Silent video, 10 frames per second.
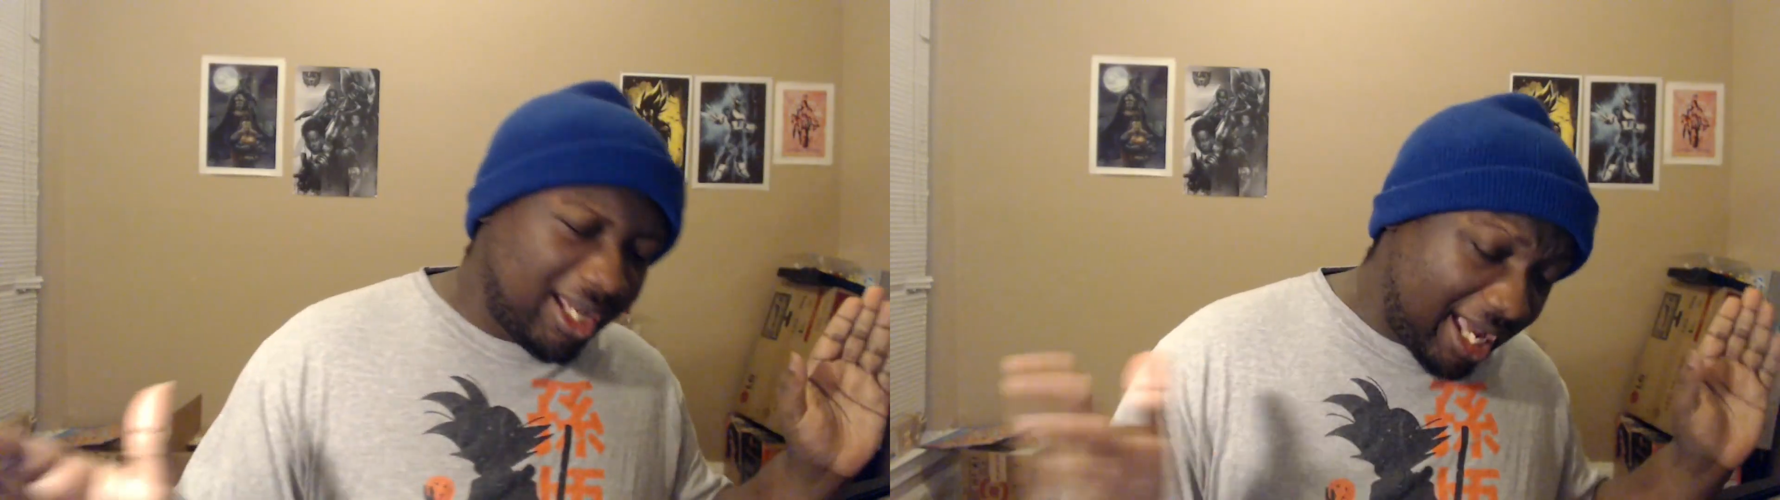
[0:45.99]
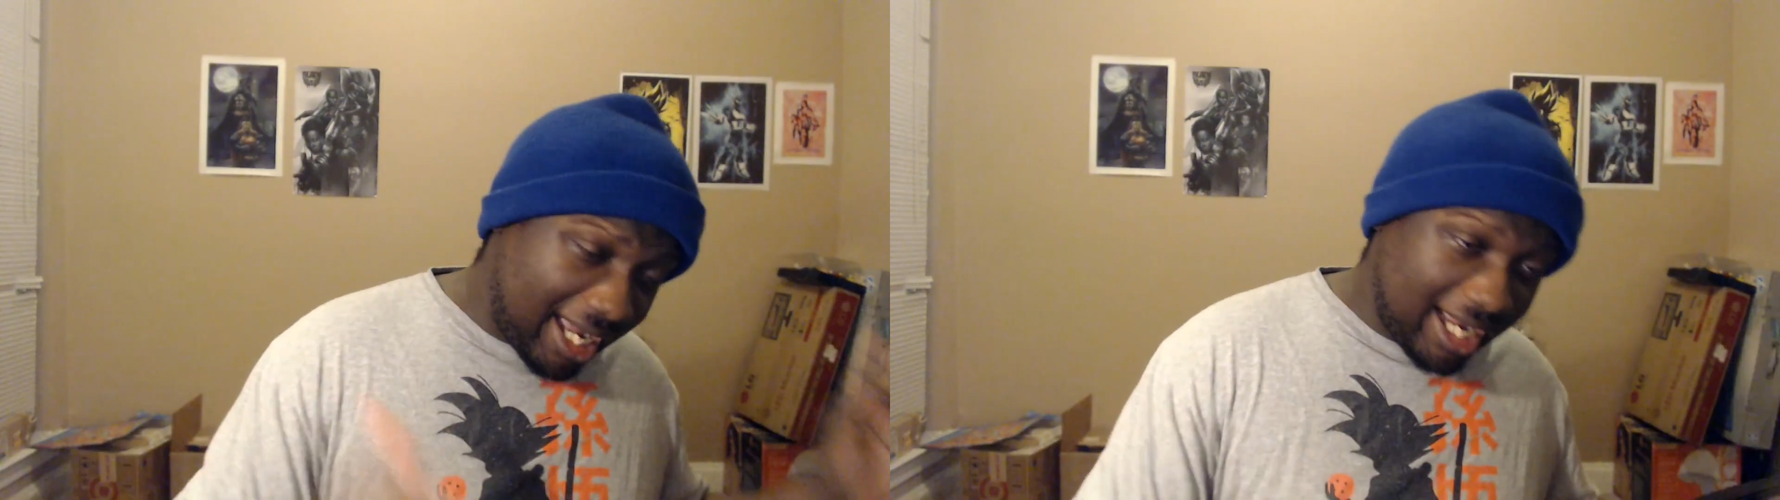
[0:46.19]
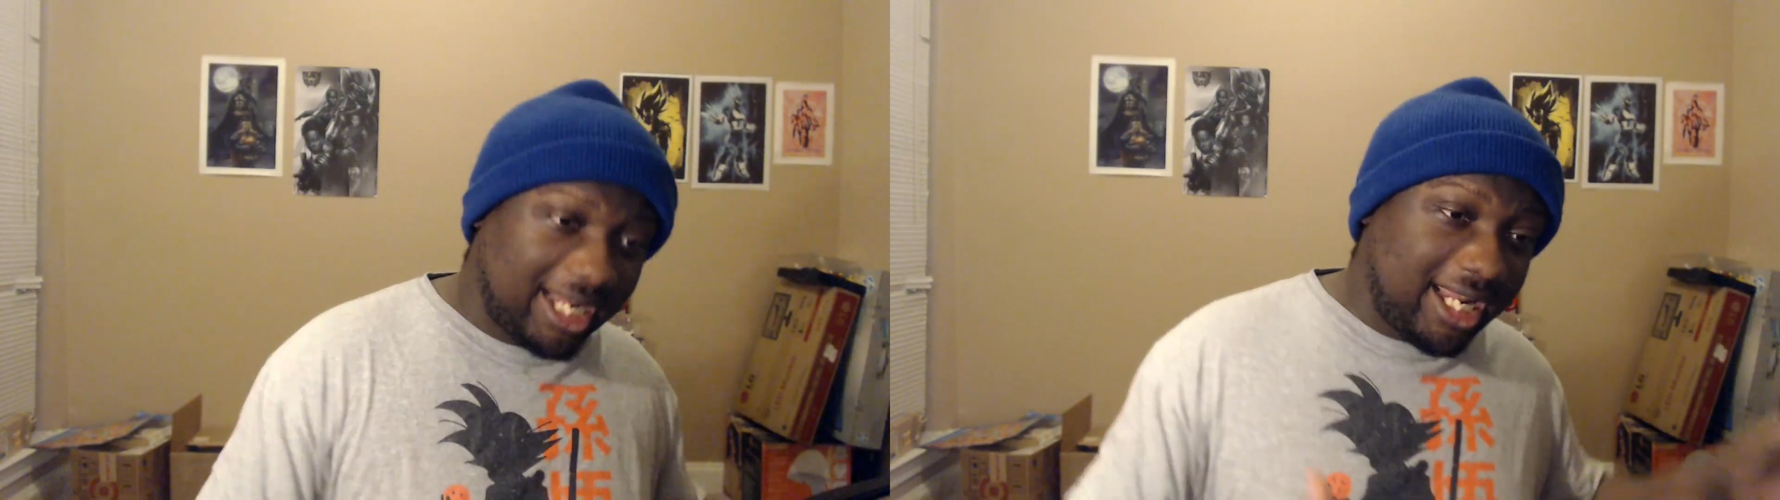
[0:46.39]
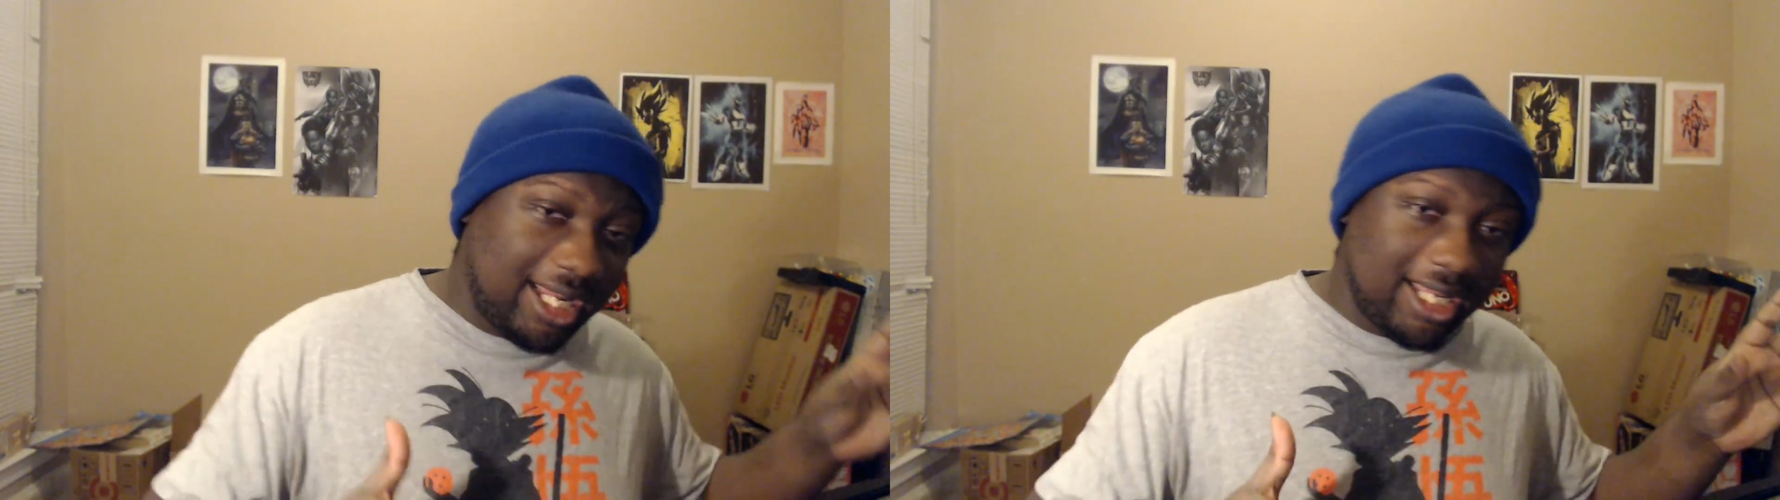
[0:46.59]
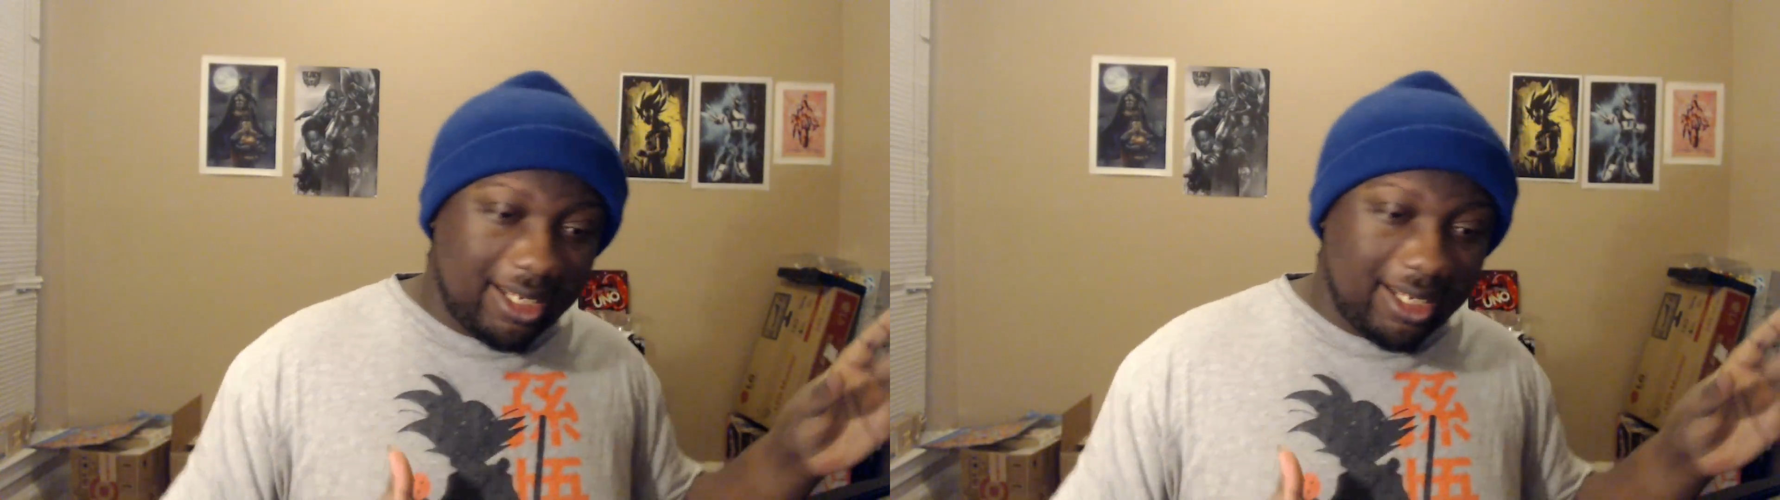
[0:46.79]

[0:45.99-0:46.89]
I